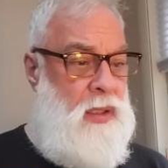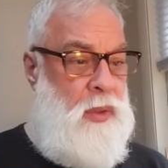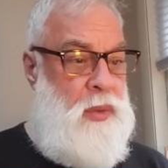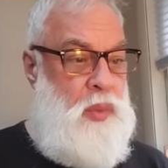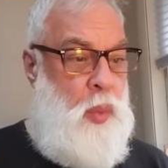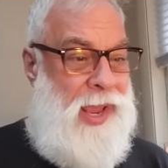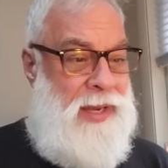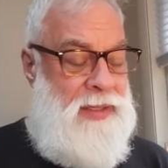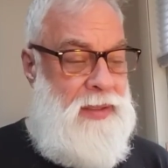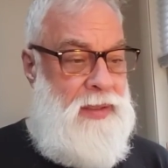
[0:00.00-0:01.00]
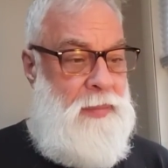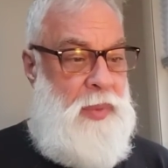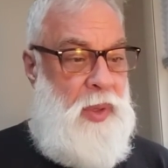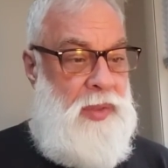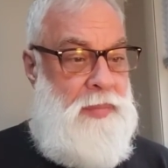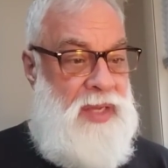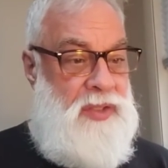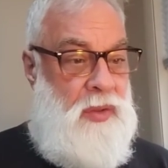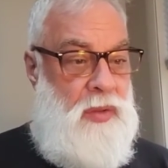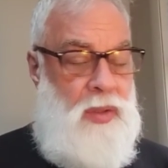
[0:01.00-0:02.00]
Lose weight, build
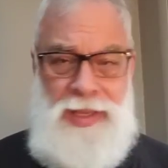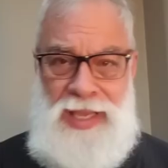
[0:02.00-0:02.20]
muscle,